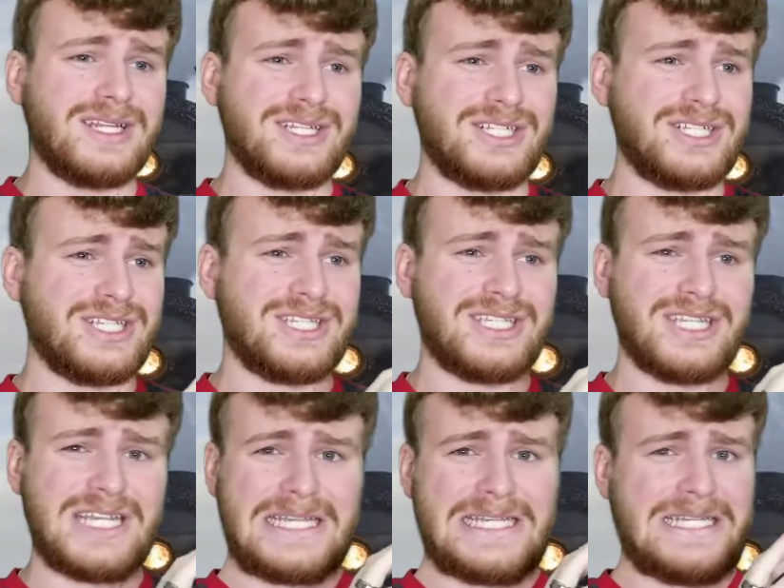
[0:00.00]
It's just,
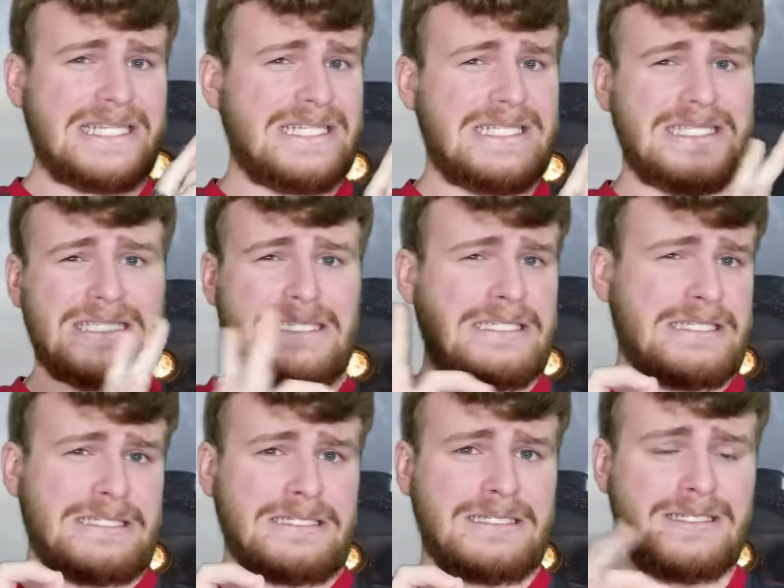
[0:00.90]

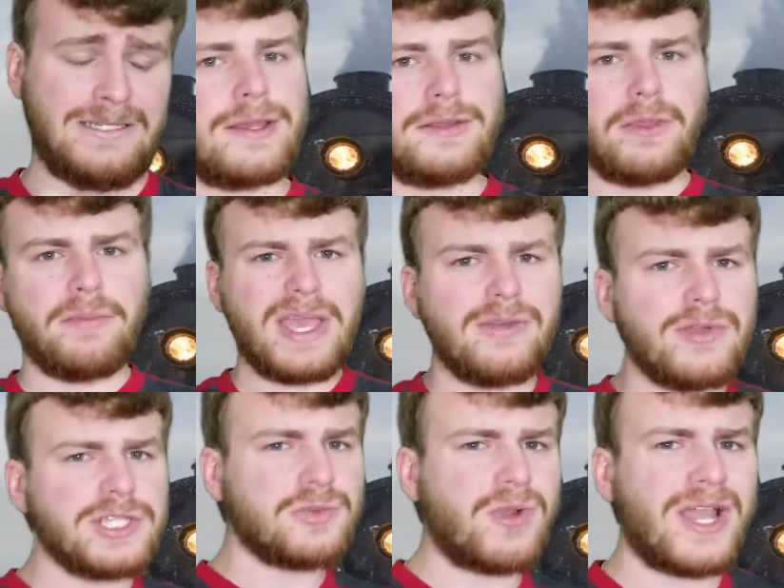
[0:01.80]
yeah. The main
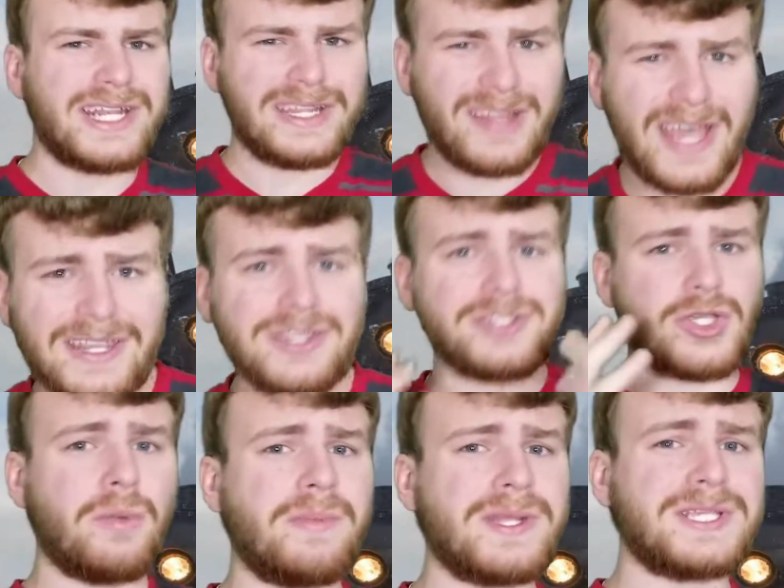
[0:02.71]
reason why I didn't like this
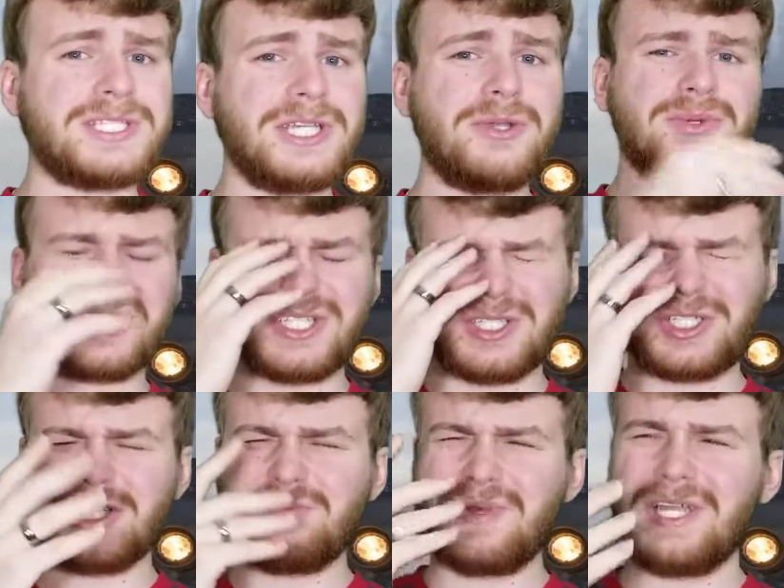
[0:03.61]
opening sequence is
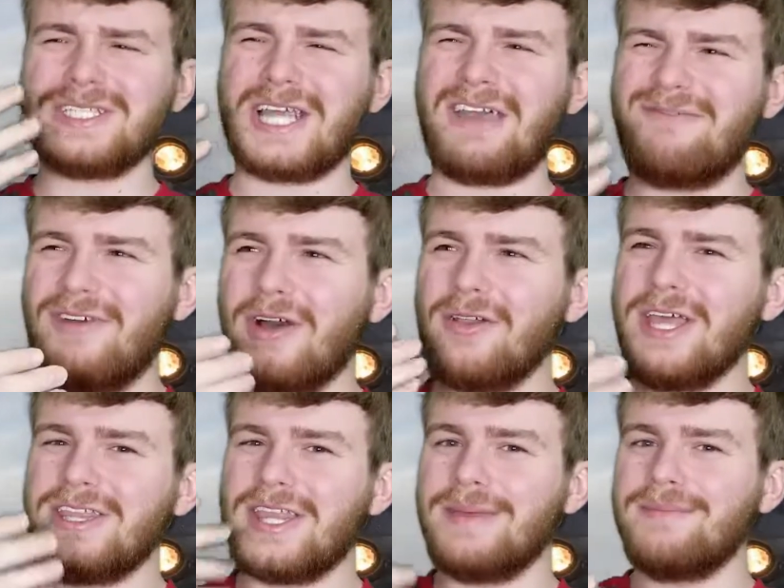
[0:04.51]
just because I felt
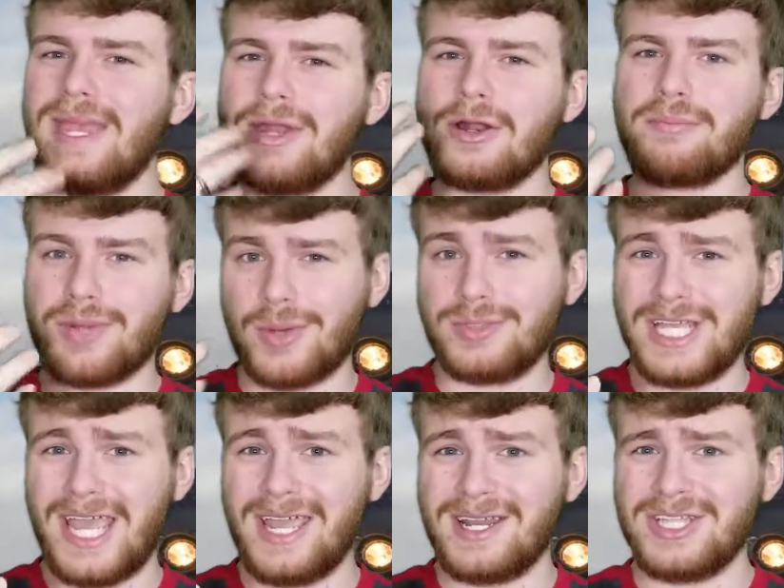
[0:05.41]
like they made our
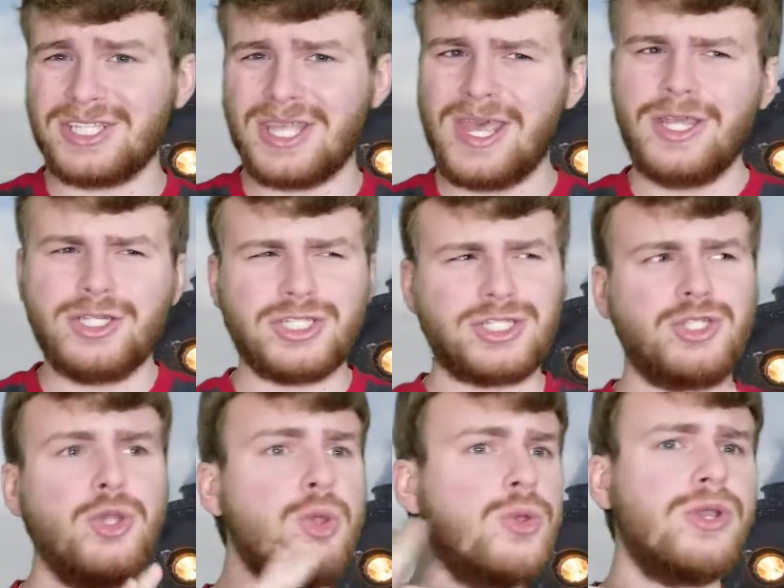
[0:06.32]
protagonist just
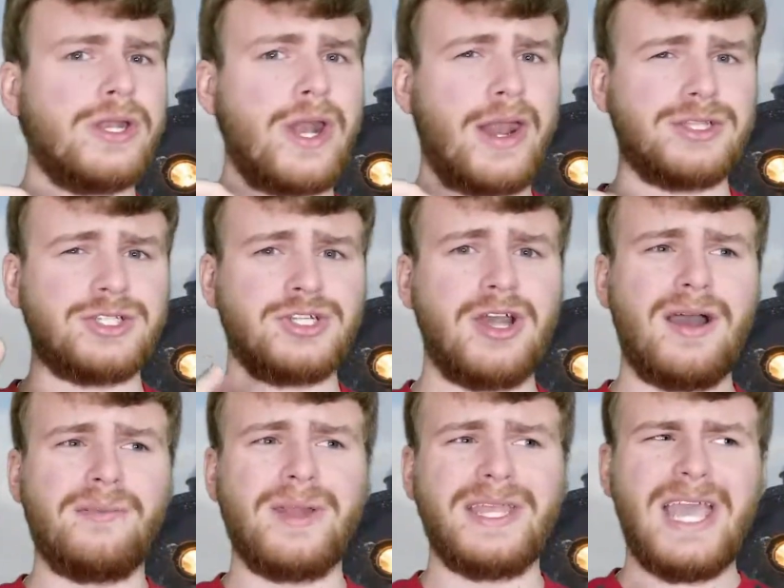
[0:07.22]
too good at his
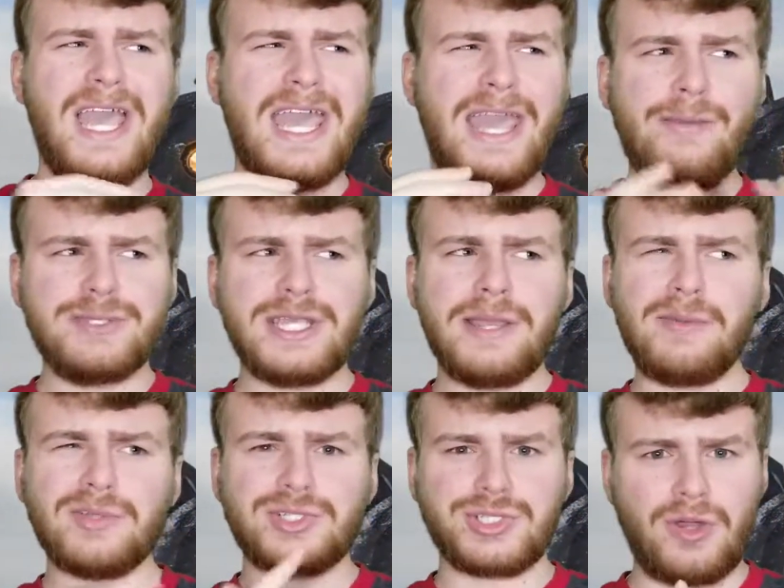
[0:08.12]
job. Like, he was able
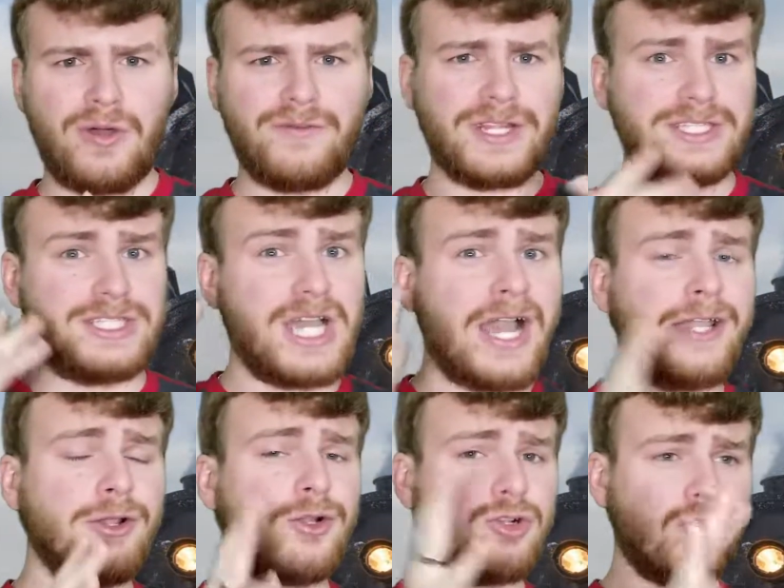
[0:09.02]
to solve an
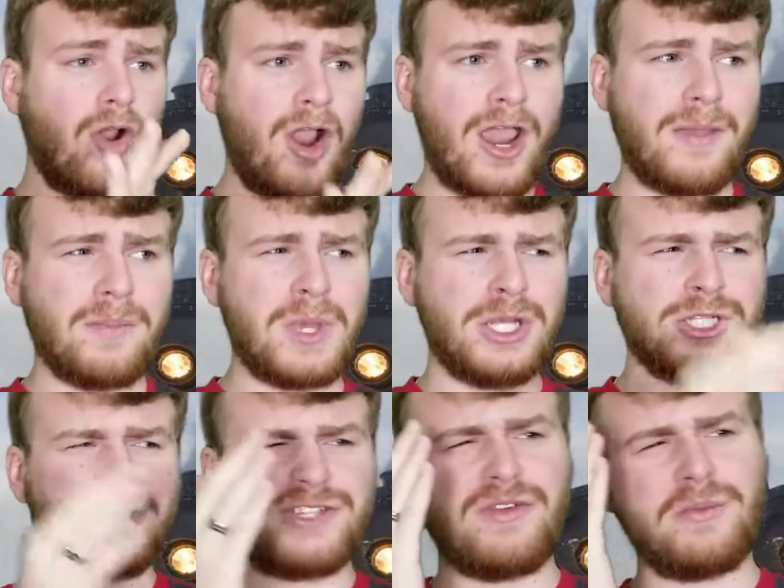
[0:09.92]
entire crime
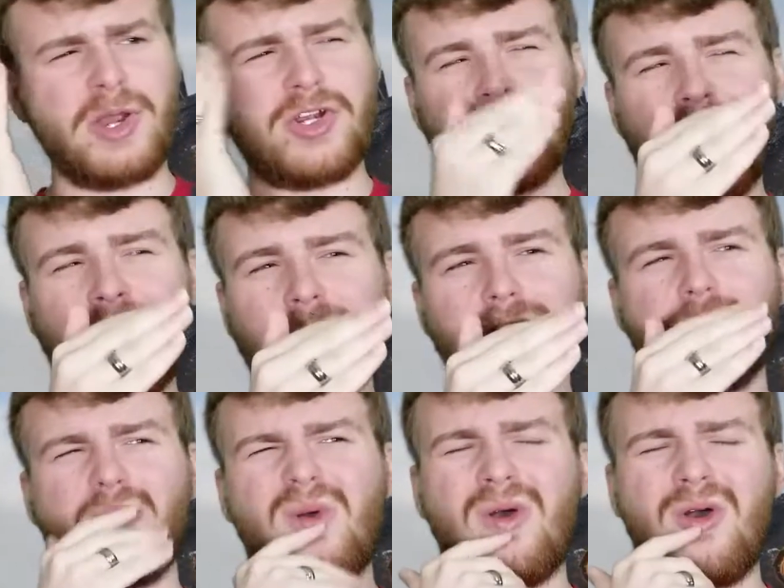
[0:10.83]
just from a crack in the
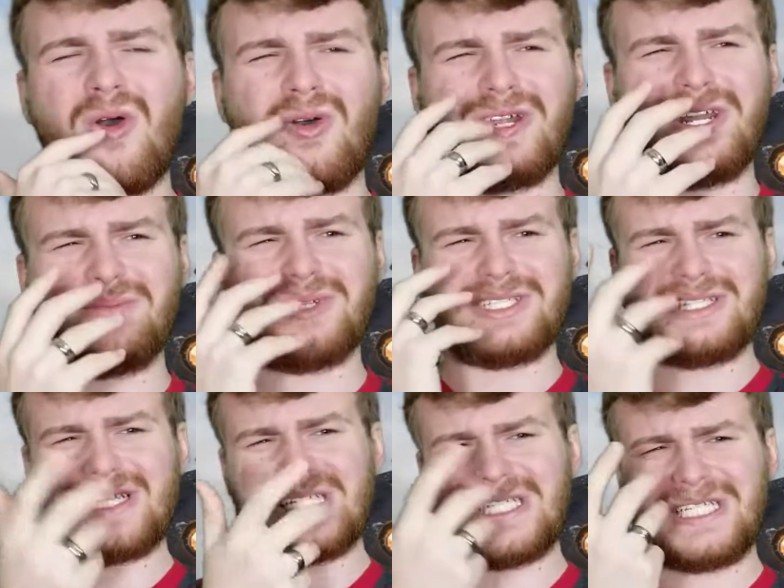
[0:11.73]
wall, and I'm just
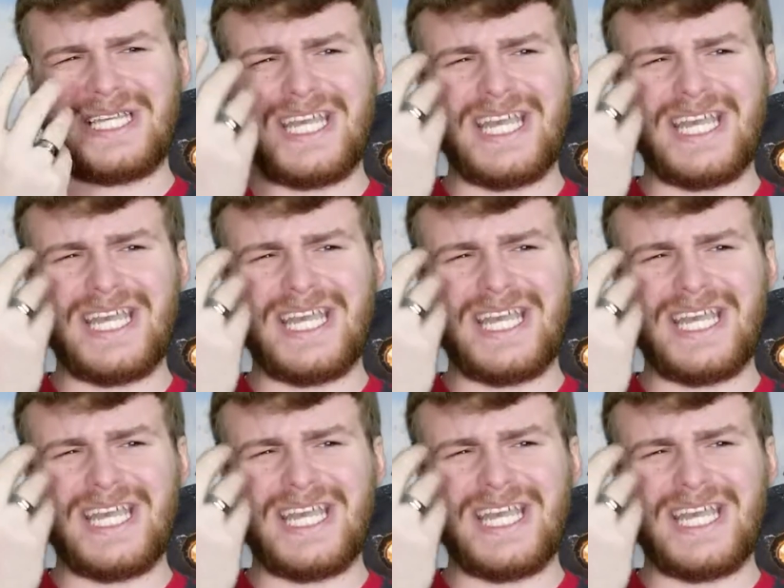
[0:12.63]
like,